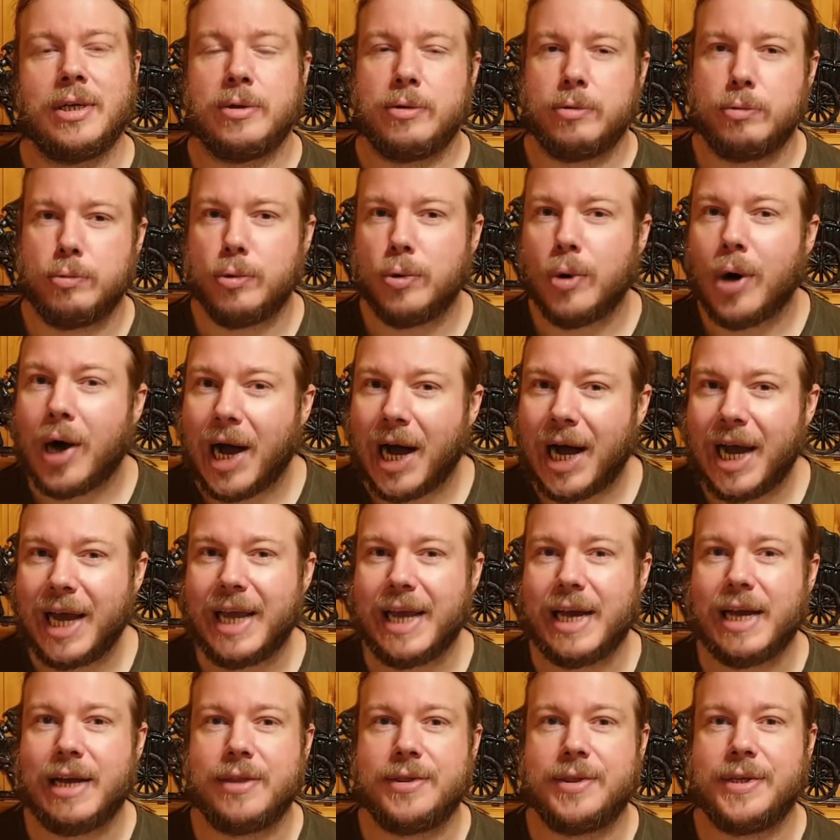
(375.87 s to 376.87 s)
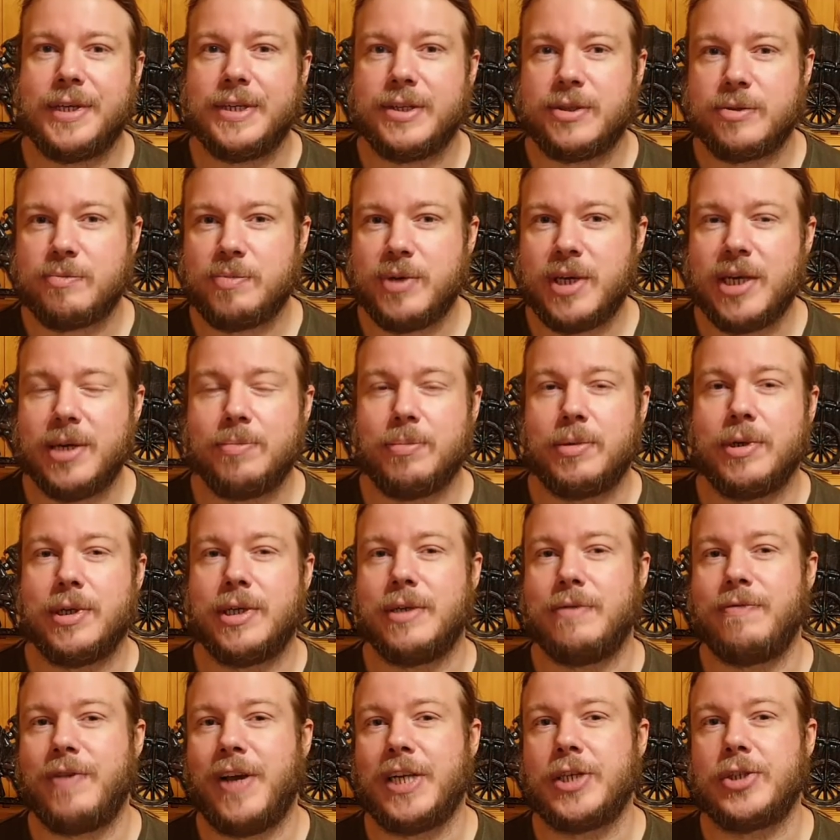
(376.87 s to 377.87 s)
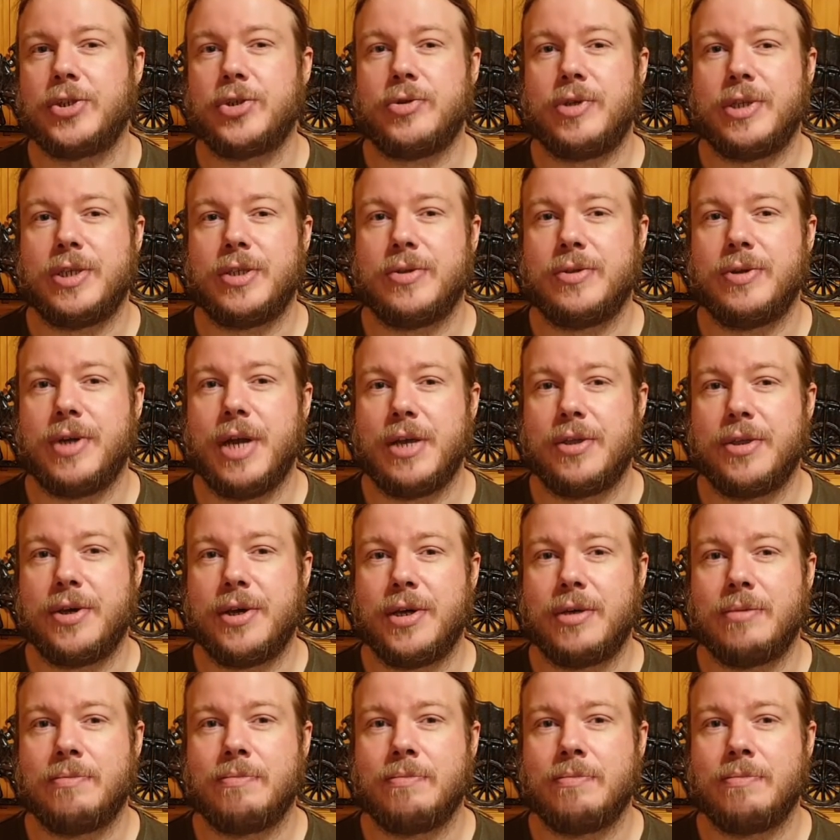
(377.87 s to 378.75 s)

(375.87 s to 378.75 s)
Why are these people adventuring together?